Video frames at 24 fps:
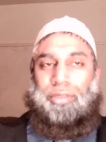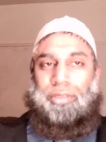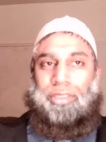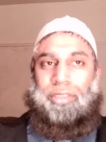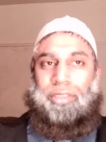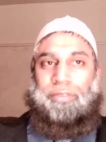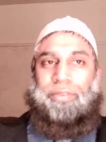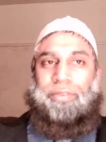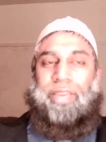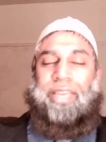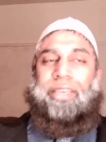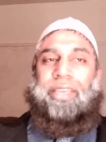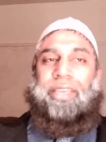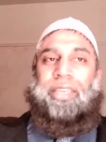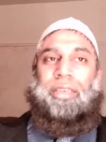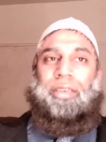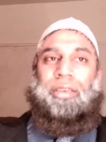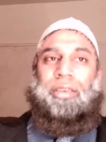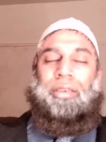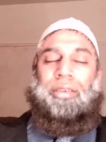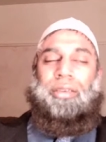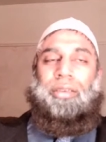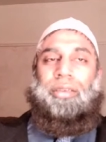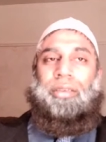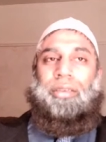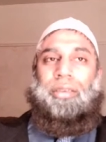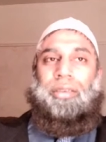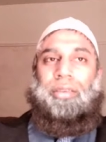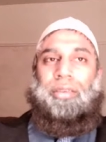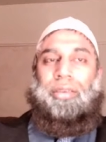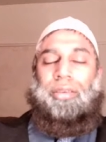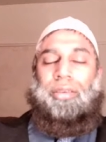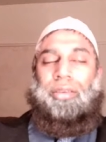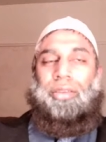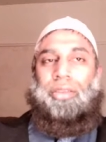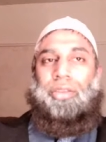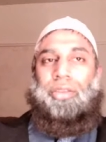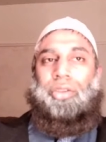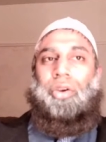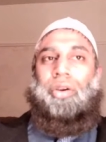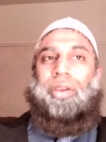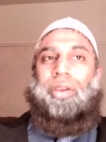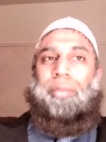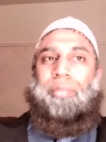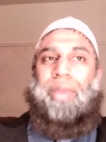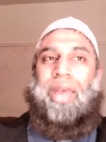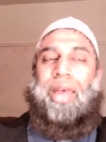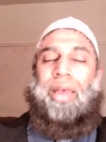defending
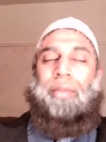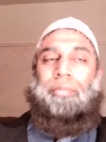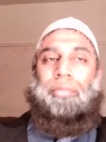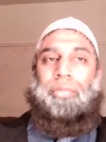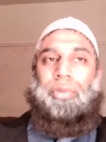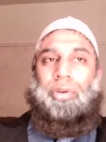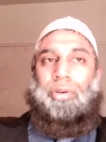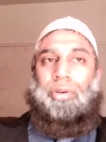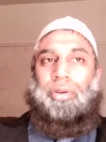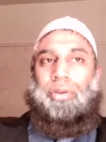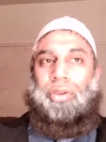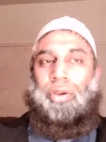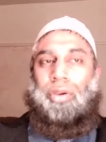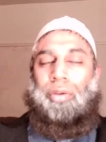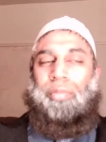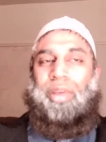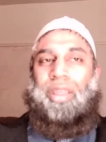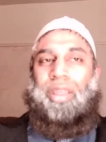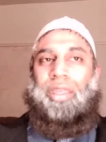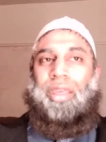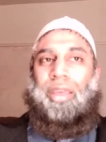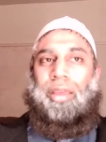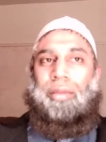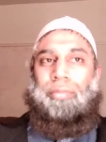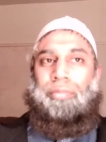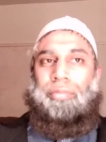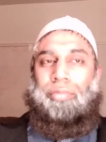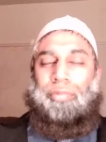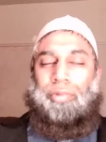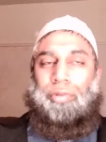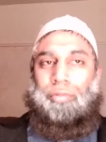your imam or your madhab